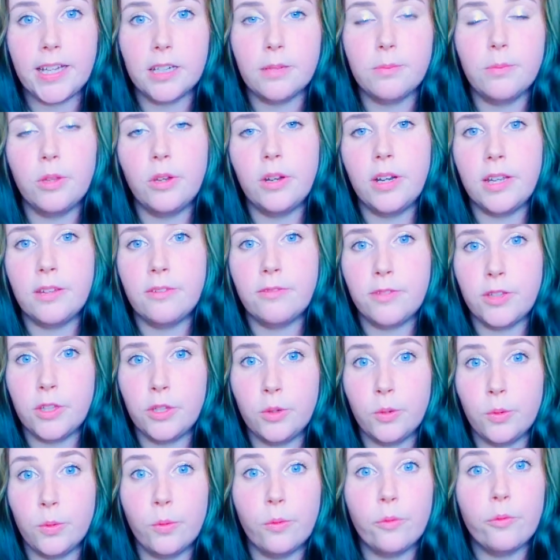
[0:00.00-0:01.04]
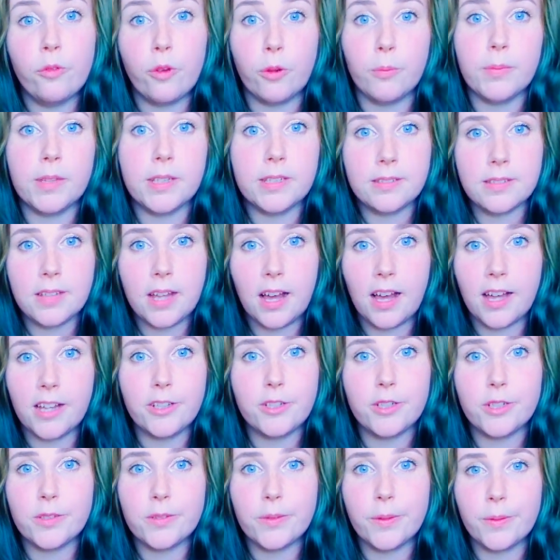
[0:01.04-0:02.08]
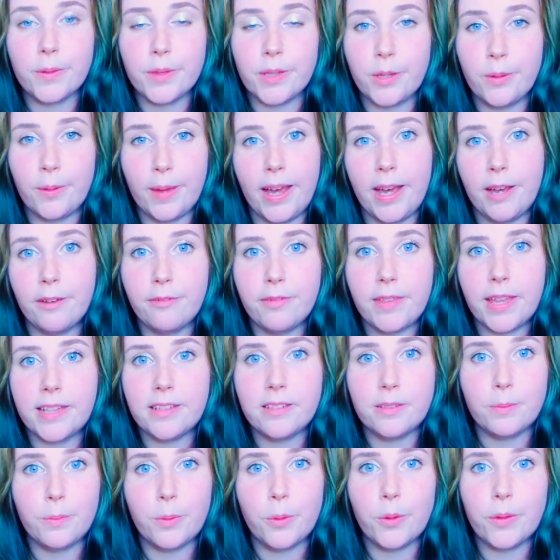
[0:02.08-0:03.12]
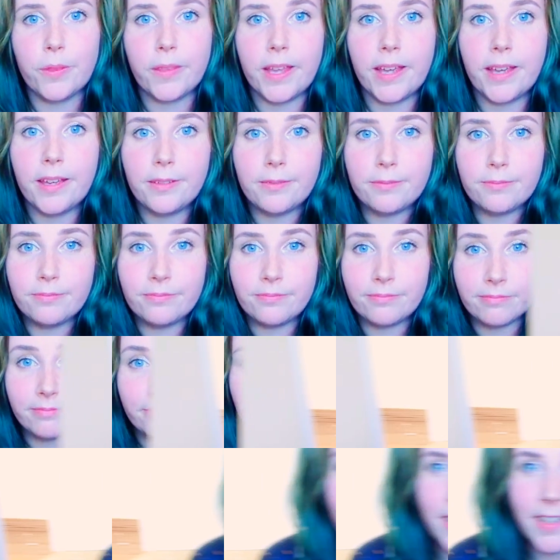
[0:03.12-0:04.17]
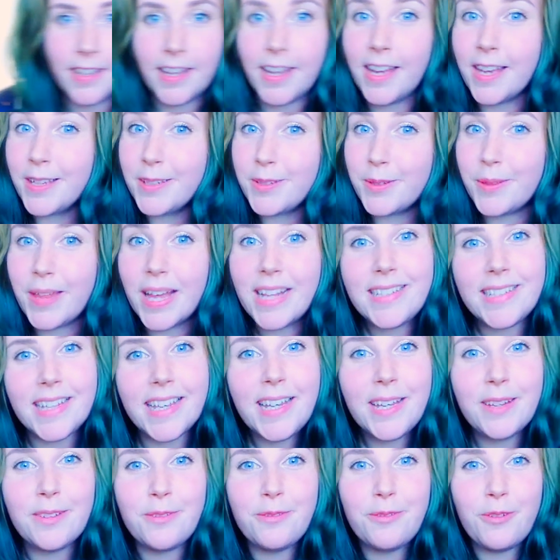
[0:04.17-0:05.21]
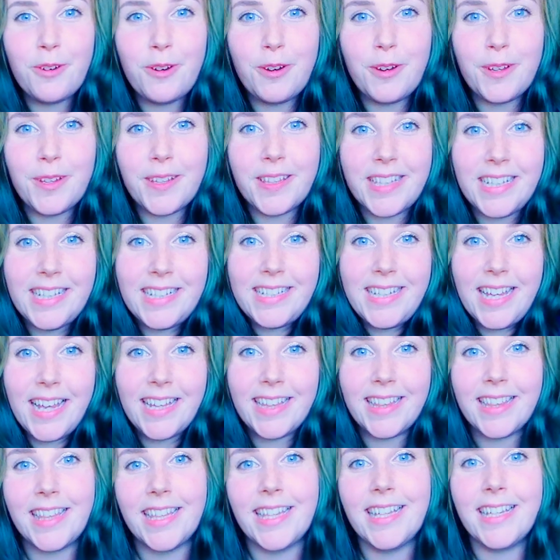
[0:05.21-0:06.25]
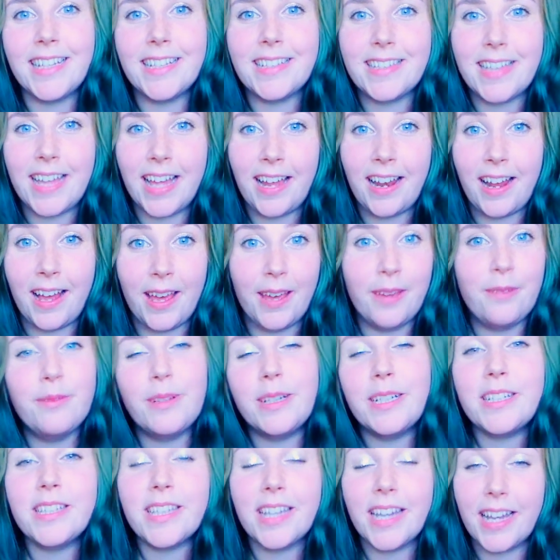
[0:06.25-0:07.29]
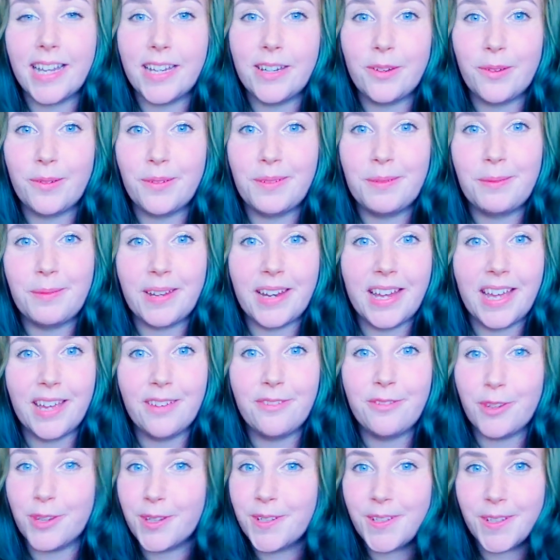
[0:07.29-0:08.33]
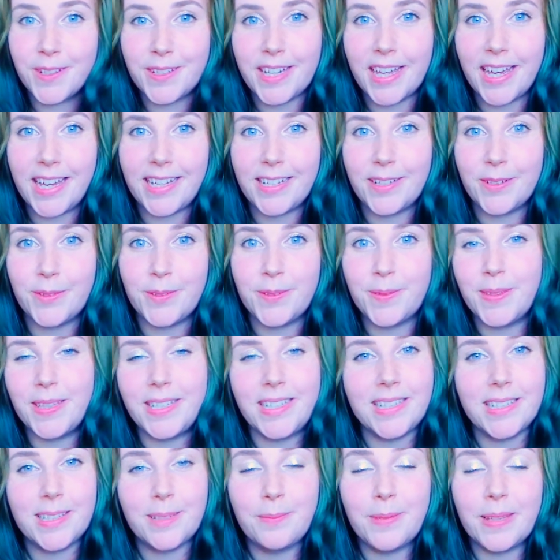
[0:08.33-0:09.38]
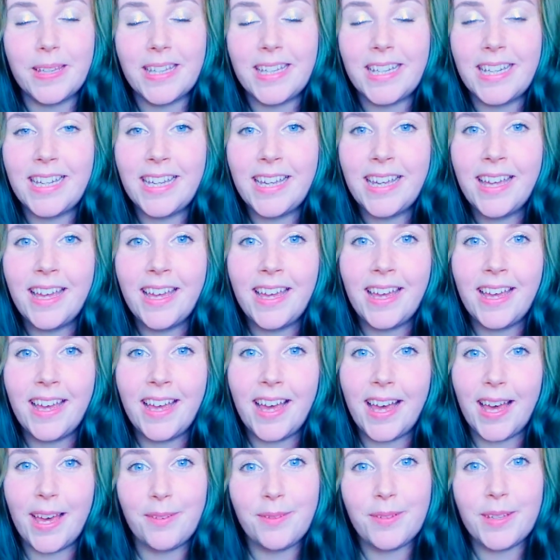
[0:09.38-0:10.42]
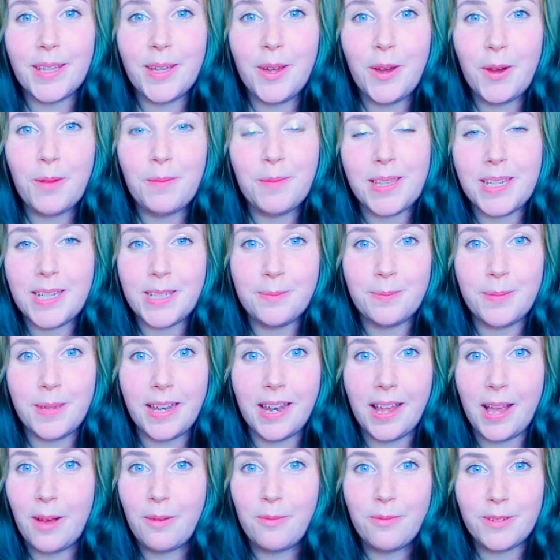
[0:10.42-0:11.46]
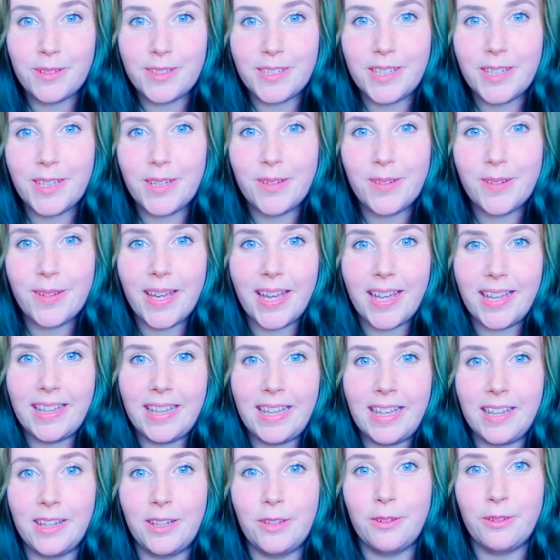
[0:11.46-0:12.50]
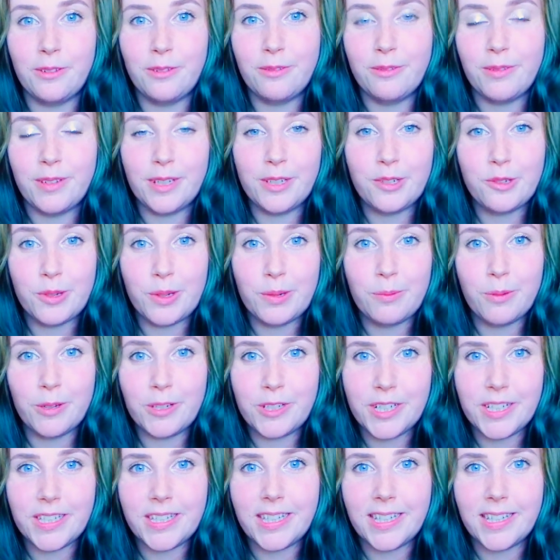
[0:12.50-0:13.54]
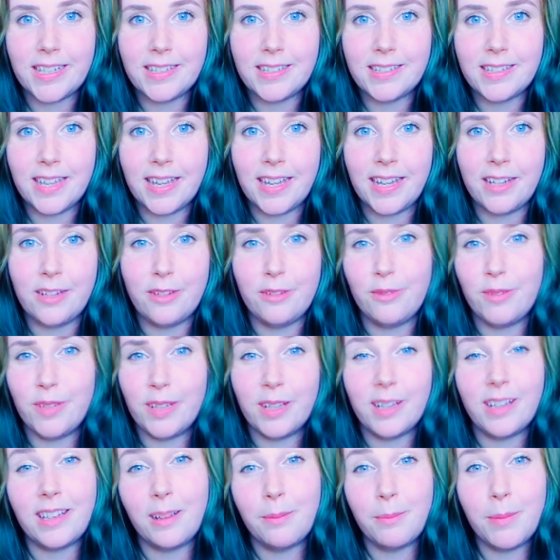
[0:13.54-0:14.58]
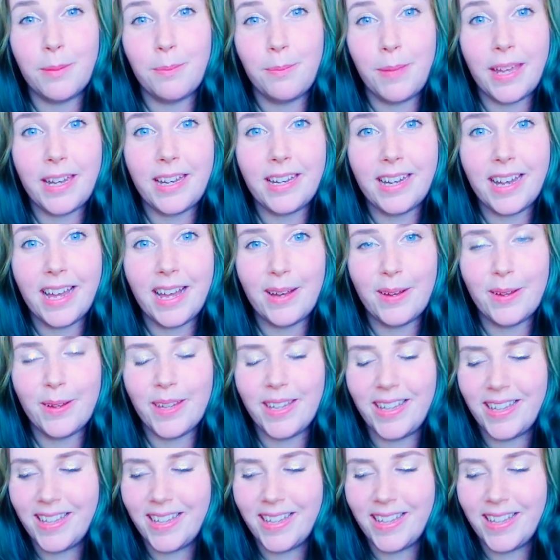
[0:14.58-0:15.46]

community for you from the start, just so that you have that support there. So that's it for the ten things that I wish that I'd known when I first got diagnosed with a disability. I really hope that it's been helpful to you and that you've enjoyed watching this and you feel a little bit better now.